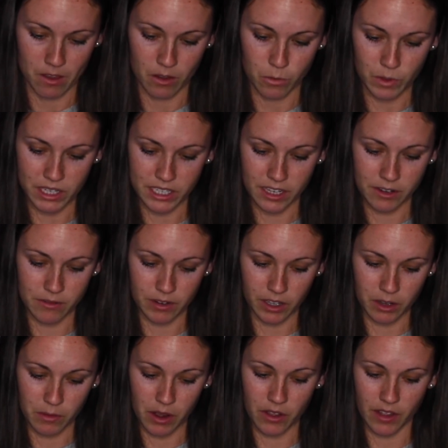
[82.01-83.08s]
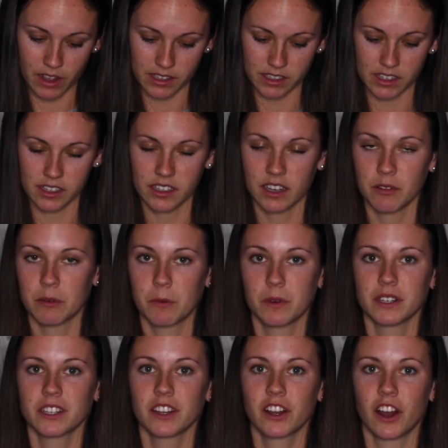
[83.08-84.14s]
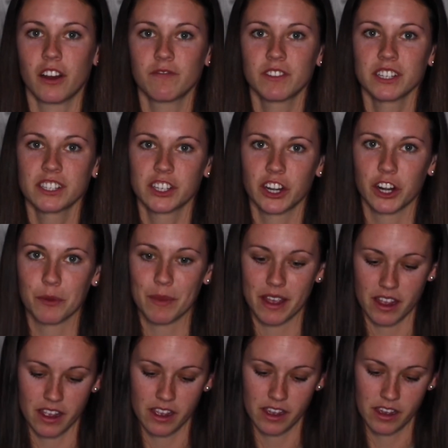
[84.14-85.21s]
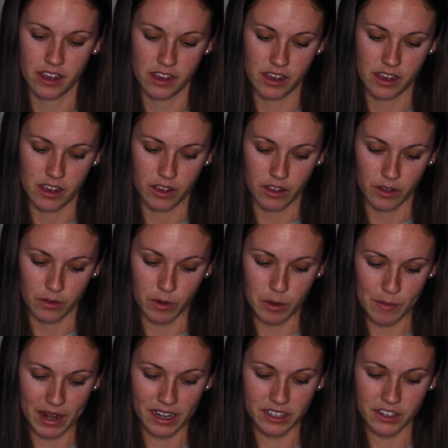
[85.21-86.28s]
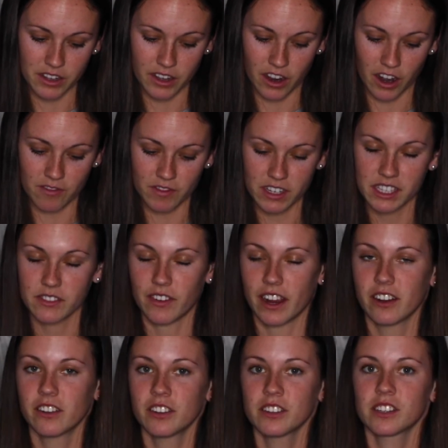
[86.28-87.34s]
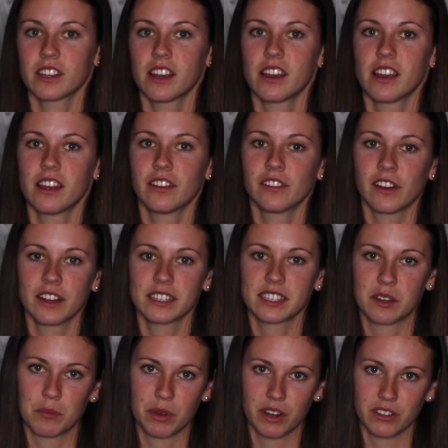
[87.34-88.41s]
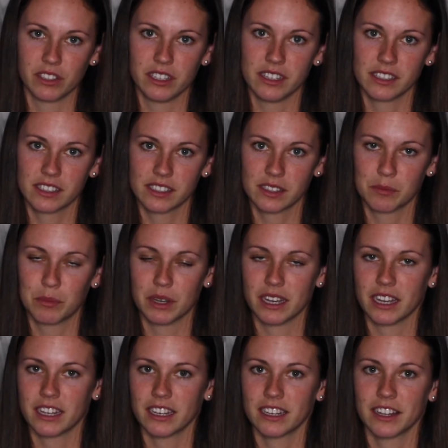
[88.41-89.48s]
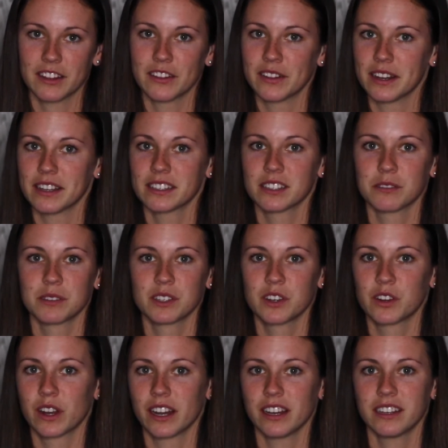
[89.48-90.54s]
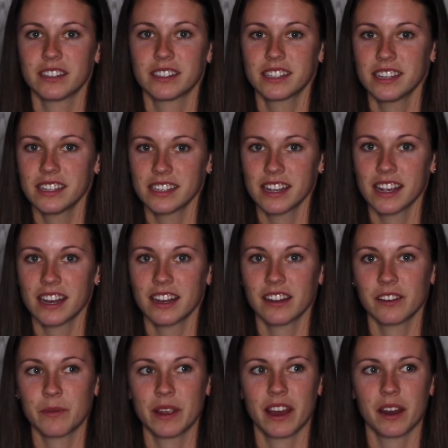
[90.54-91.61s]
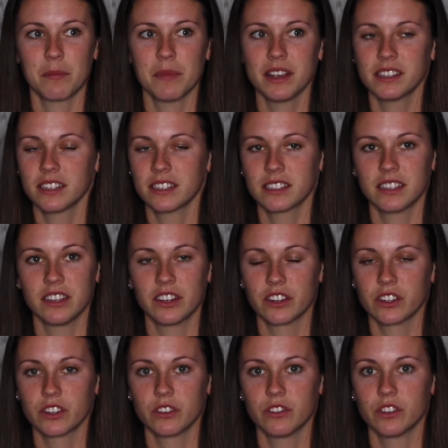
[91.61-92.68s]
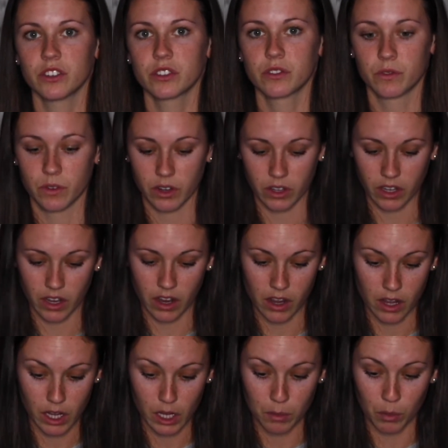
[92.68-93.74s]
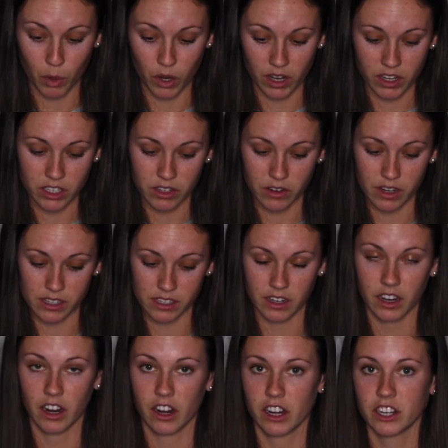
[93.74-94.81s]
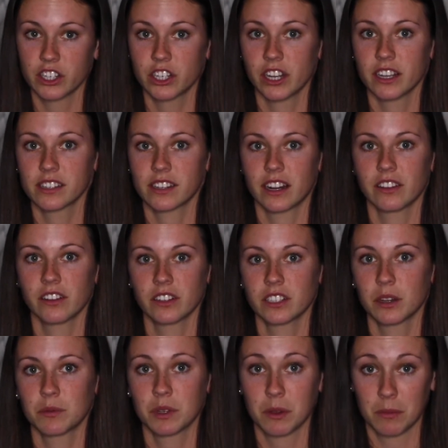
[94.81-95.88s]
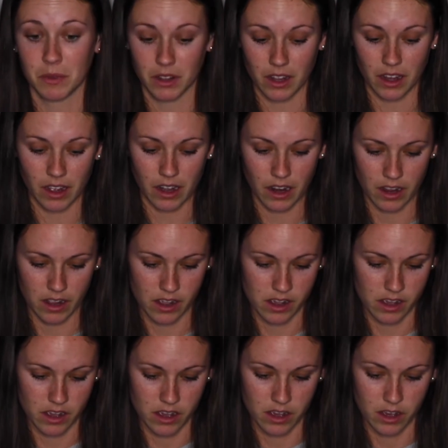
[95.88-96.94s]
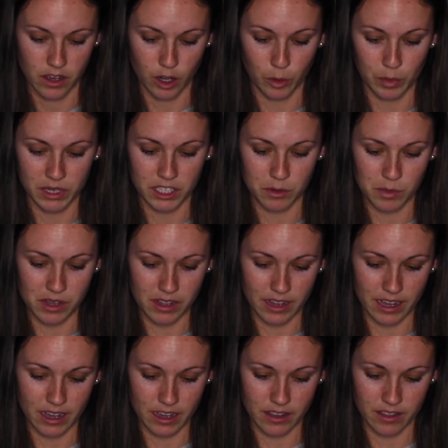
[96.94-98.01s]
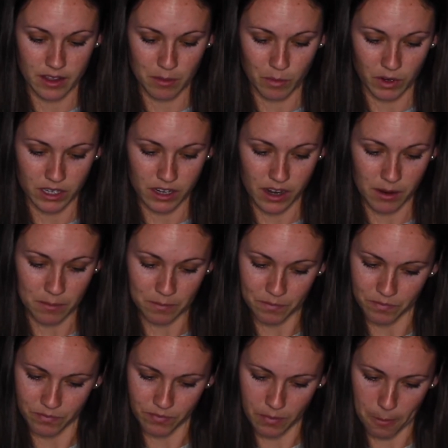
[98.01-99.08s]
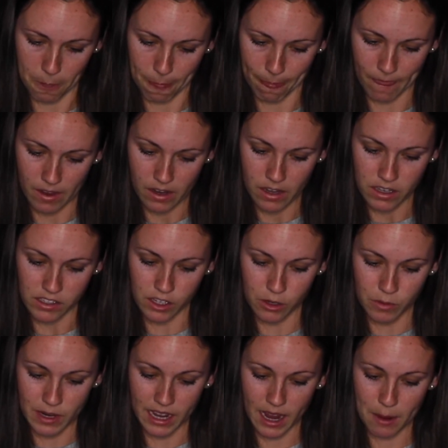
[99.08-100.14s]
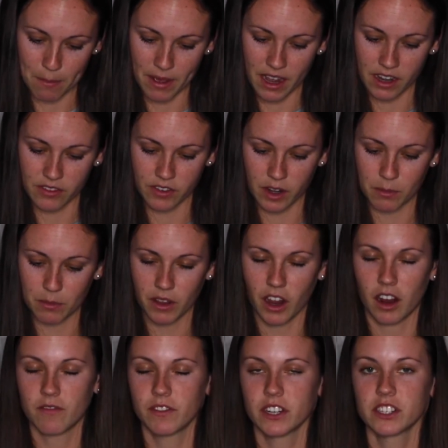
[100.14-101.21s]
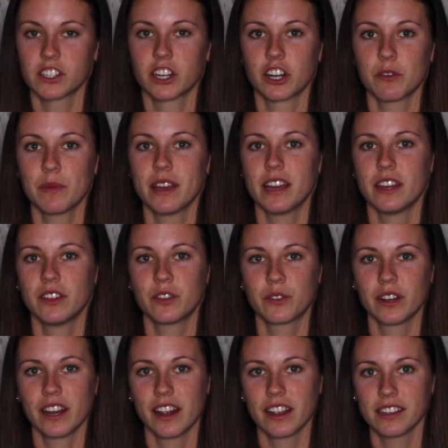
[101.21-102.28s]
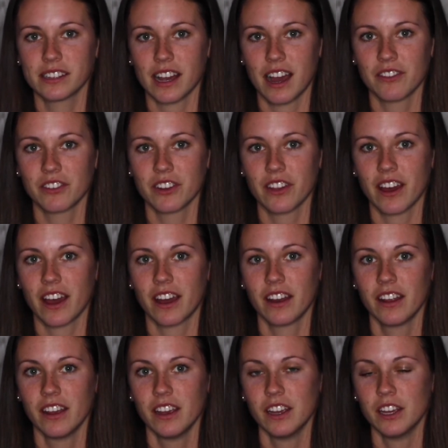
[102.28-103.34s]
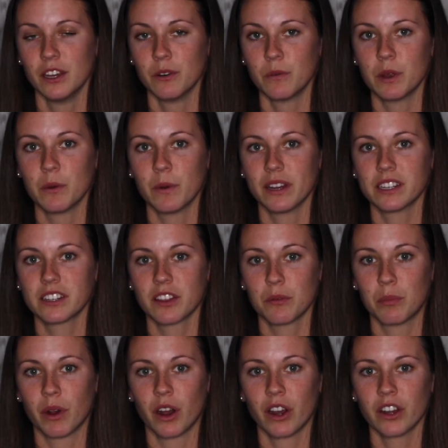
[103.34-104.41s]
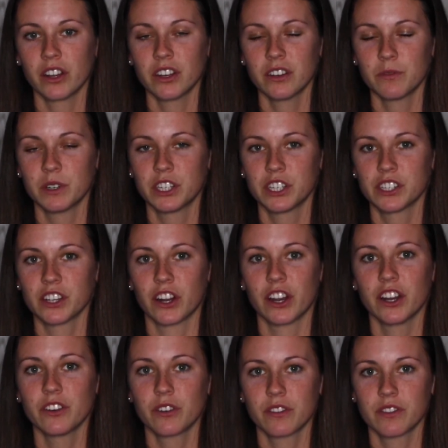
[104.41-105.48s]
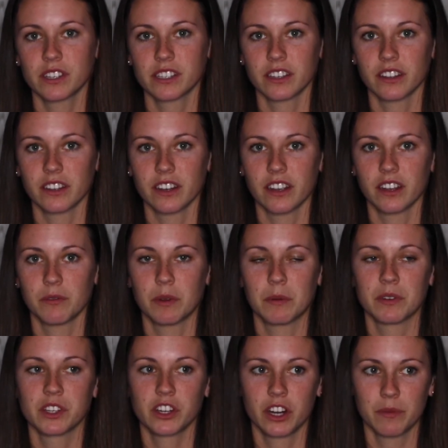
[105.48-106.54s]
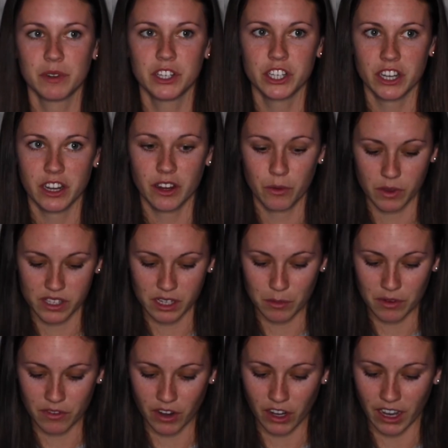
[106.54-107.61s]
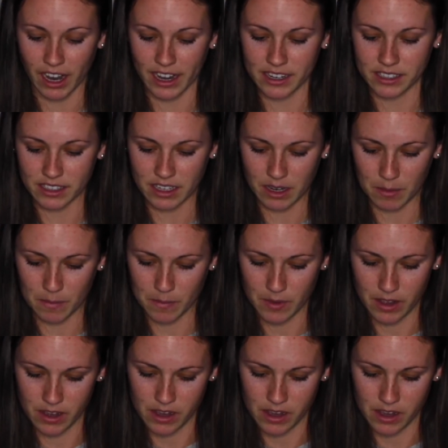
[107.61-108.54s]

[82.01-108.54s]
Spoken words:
We did really well that season, and we went to the conference tournament. We made it to the conference finals and lost in penalties, but nonetheless, it was a great season, and we had amazing seniors who just really poured into us and encouraged us, and I looked up to them a lot, hoping to be like them one day. So we came back from the conference tournament, and 3 days after that, we went to the barn, which is our indoor facility, and we were scrimmaging with some of our guys' team.